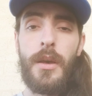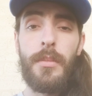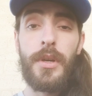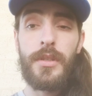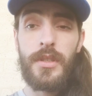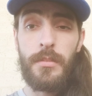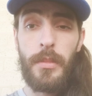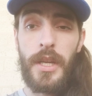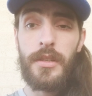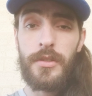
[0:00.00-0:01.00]
But to
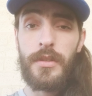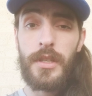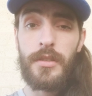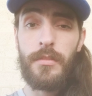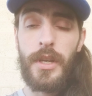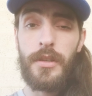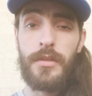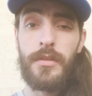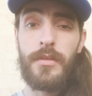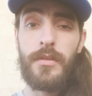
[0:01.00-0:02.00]
make direct
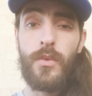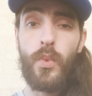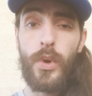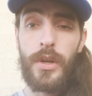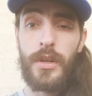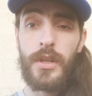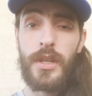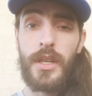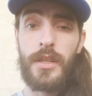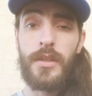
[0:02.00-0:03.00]
mail work,
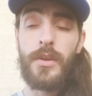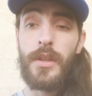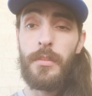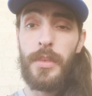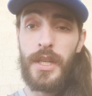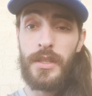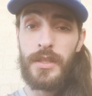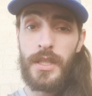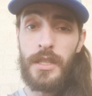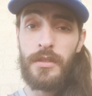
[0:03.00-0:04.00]
and the biggest
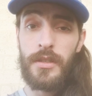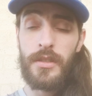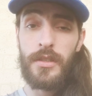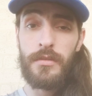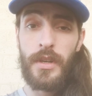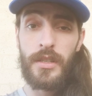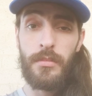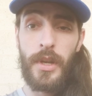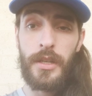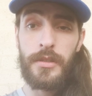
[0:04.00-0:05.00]
secret to direct
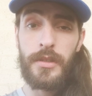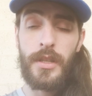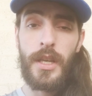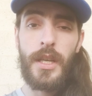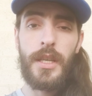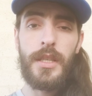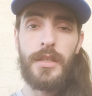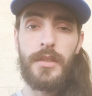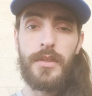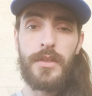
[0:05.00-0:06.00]
mail
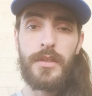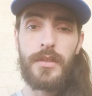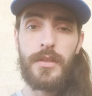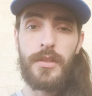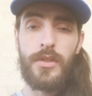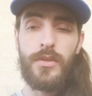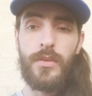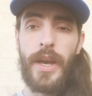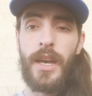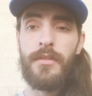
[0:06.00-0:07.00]
is to
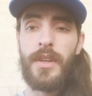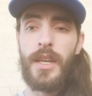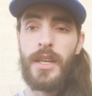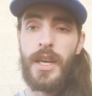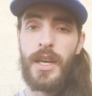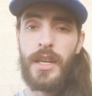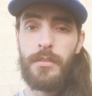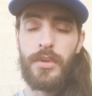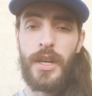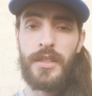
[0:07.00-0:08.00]
have a high
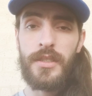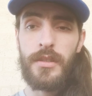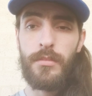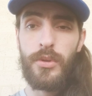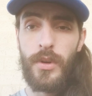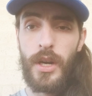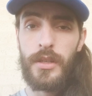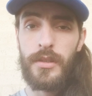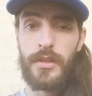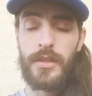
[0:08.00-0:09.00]
priced
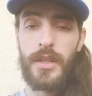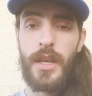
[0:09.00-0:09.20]
product